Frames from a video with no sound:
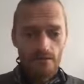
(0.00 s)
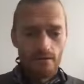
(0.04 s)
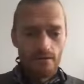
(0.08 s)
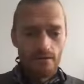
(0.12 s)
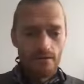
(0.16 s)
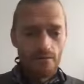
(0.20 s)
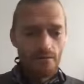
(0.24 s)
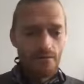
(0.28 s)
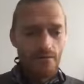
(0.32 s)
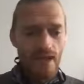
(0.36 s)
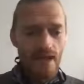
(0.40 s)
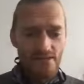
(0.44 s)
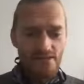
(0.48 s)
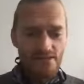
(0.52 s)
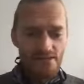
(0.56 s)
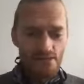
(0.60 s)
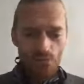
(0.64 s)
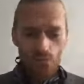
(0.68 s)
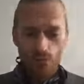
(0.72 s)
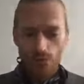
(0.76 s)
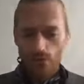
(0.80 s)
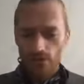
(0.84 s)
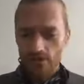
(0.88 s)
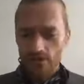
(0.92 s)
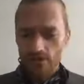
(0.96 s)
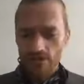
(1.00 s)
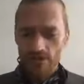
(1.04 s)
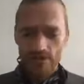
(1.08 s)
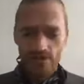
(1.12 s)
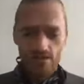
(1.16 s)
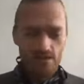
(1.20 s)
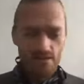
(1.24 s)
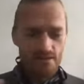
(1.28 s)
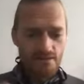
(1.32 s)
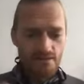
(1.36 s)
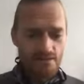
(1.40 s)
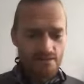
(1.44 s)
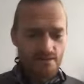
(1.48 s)
mask work
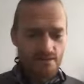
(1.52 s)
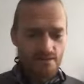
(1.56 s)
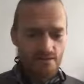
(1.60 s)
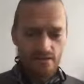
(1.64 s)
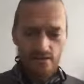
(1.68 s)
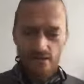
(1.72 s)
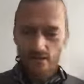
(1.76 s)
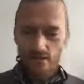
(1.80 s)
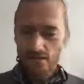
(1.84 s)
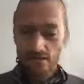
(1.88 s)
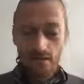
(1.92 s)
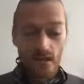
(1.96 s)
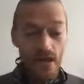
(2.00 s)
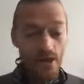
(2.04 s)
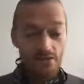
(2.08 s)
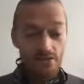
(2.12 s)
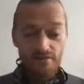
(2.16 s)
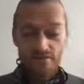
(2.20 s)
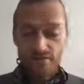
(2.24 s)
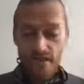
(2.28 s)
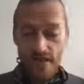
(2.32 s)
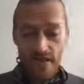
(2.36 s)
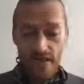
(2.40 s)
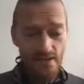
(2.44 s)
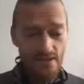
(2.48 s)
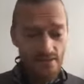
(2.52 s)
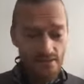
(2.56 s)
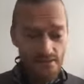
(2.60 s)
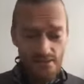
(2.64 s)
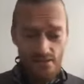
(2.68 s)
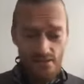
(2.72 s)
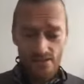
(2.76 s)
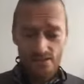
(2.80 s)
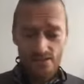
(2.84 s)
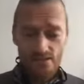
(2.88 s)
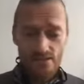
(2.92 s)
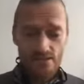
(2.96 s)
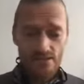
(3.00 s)
and a lot of
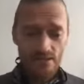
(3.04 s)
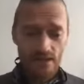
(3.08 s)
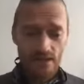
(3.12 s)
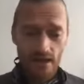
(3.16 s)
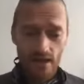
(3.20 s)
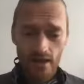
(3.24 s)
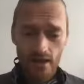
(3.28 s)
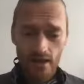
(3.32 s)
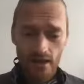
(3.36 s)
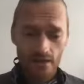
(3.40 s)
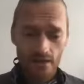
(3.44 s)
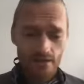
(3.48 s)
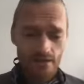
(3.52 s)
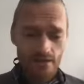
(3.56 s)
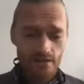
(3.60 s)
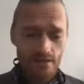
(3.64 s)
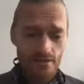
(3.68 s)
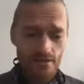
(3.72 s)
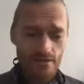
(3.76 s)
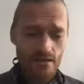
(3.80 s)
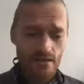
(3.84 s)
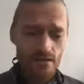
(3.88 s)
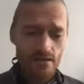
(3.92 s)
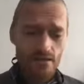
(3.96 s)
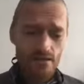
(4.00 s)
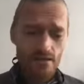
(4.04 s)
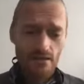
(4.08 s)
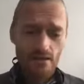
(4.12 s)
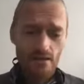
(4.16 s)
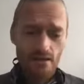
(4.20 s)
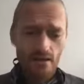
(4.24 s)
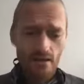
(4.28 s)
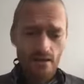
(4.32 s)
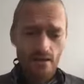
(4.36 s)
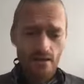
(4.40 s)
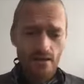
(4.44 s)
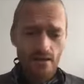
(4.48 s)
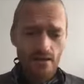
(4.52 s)
dance. And
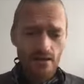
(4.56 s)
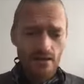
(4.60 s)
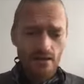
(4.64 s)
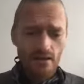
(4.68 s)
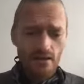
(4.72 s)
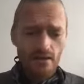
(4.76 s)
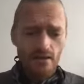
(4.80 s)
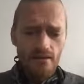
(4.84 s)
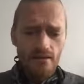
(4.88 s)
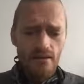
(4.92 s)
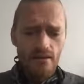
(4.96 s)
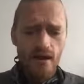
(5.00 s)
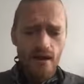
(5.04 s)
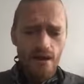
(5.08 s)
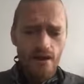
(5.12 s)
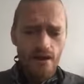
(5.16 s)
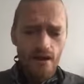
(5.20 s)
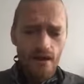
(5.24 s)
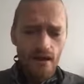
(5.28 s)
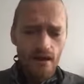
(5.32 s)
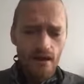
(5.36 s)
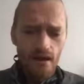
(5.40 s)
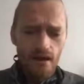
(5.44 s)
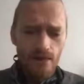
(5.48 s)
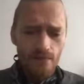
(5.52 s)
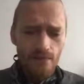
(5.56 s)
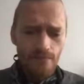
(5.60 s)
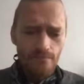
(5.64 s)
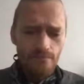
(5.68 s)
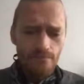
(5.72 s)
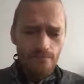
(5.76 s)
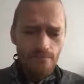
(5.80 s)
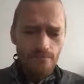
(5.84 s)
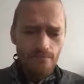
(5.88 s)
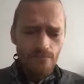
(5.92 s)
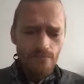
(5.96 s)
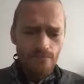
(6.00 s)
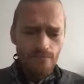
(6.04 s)

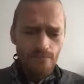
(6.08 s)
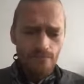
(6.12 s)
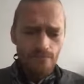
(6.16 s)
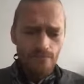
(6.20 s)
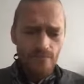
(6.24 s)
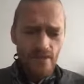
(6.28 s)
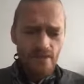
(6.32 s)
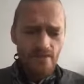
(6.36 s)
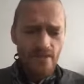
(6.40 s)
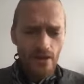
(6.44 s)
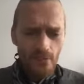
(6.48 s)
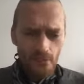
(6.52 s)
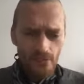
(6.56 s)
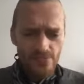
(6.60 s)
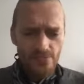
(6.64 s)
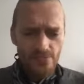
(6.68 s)
that was